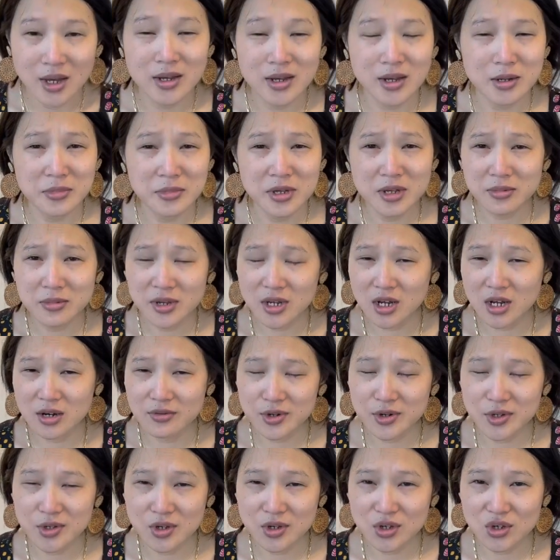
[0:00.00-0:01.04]
Now me and my
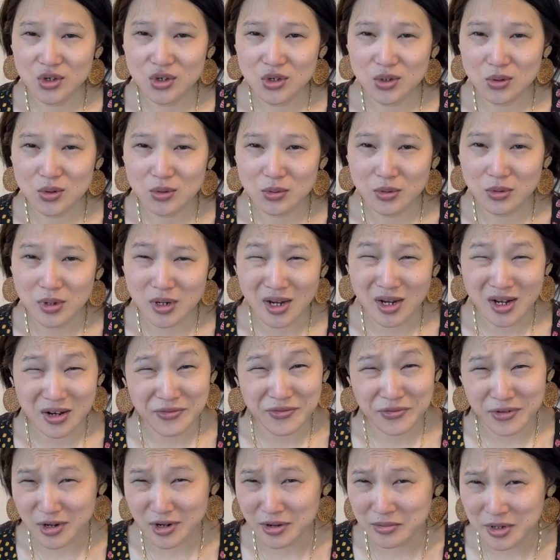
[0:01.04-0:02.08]
cover stitch were kind of
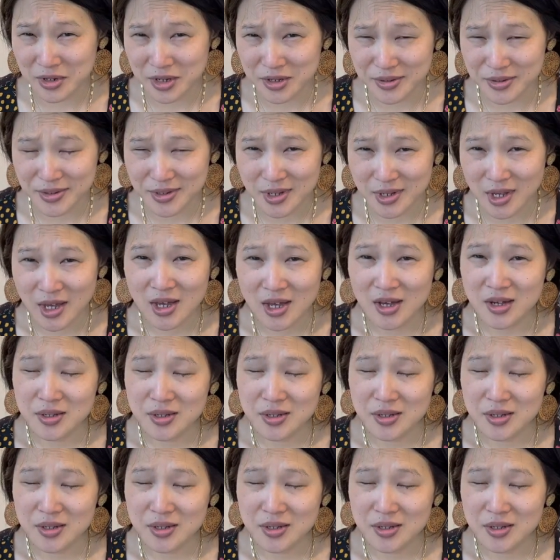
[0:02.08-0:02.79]
frenemies.